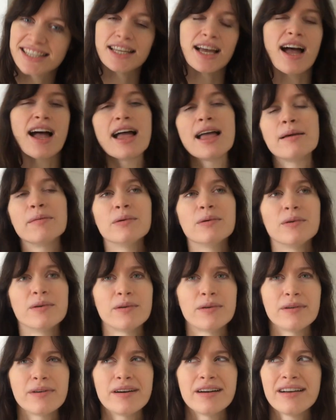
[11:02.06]
time,
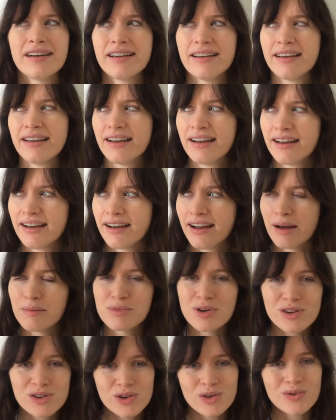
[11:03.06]
or I'm
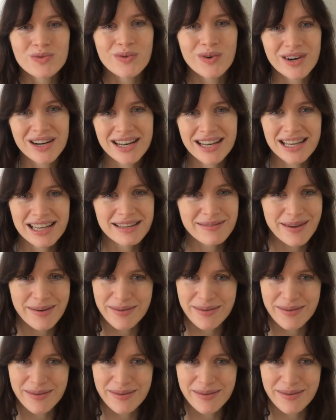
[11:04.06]
not sure what it is.